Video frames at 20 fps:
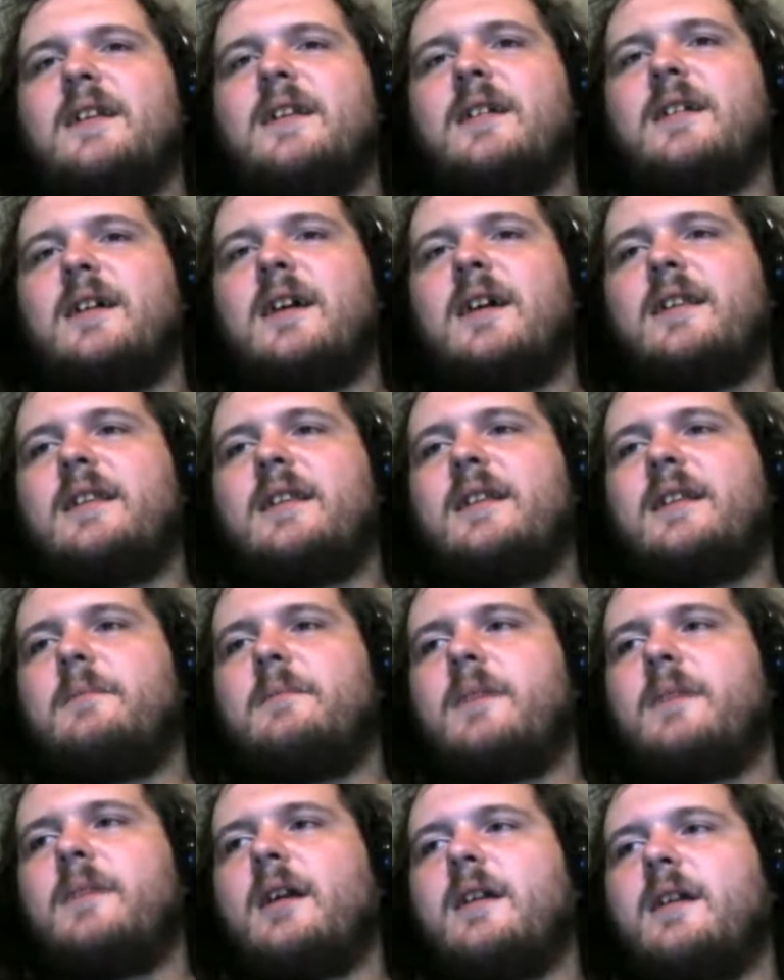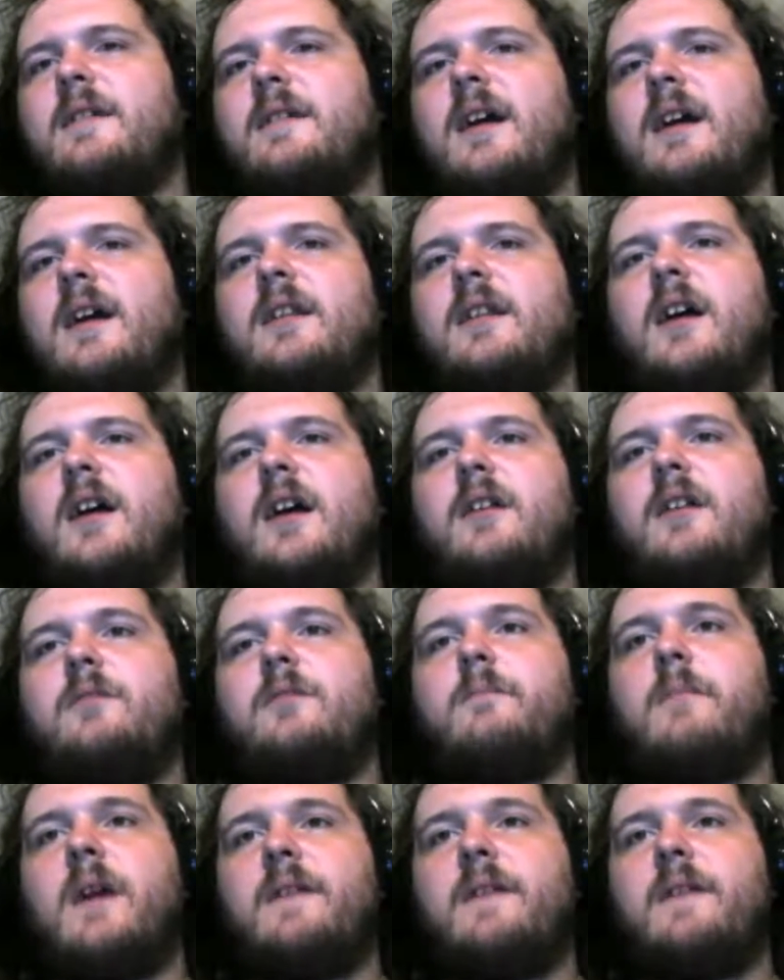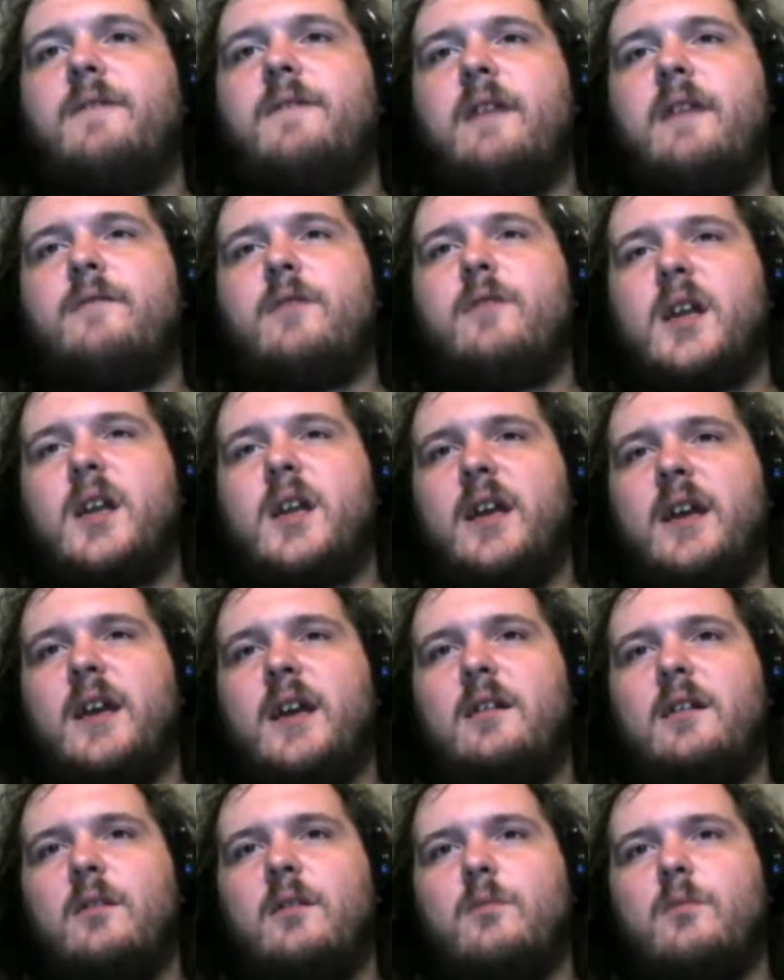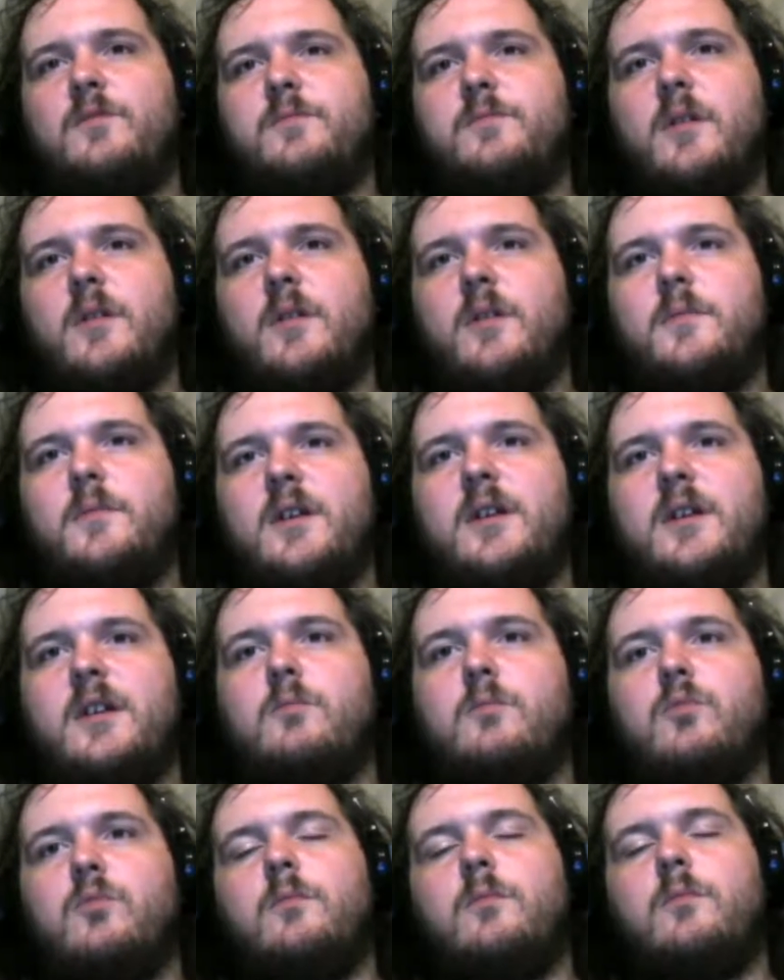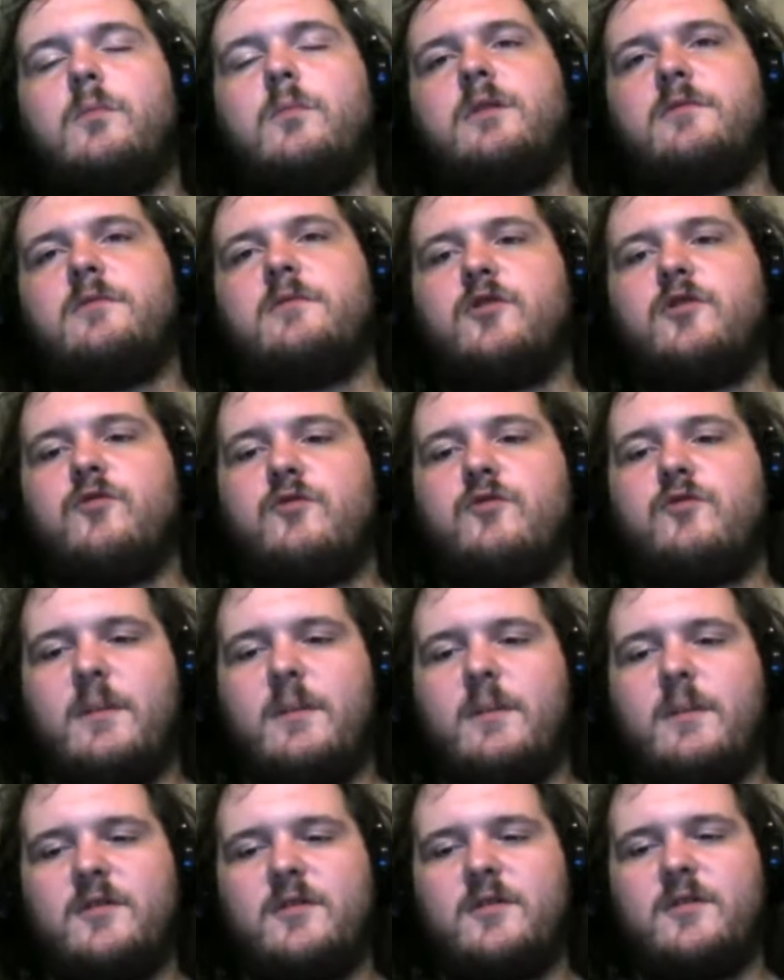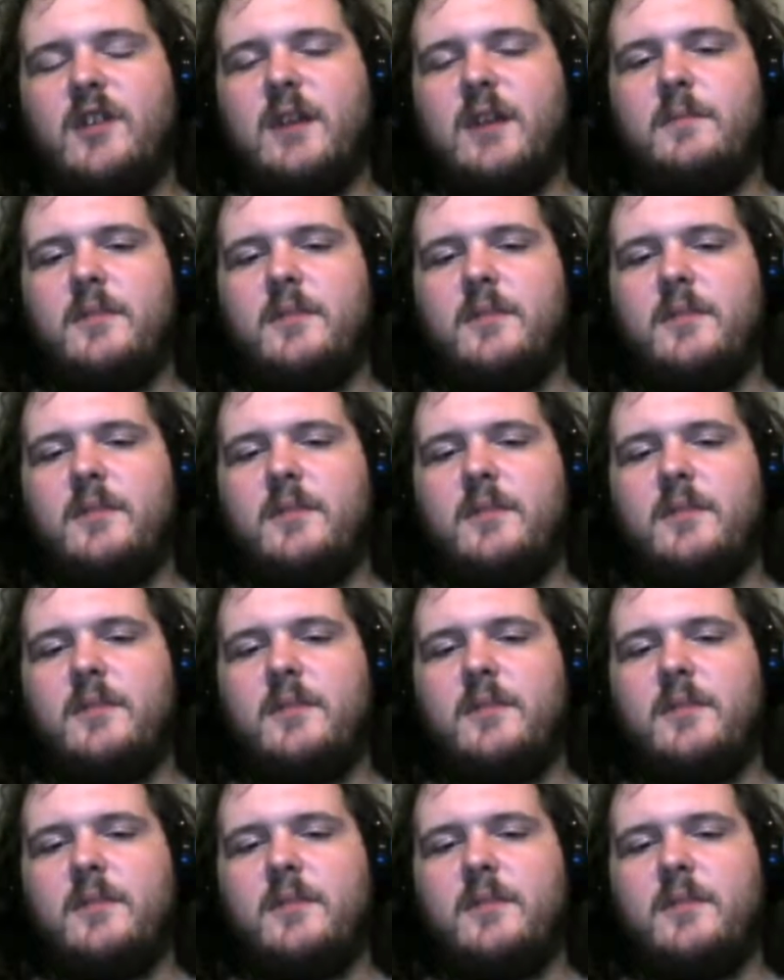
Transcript: Like I said, my favorite kill was probably the woman that was strapped to the table.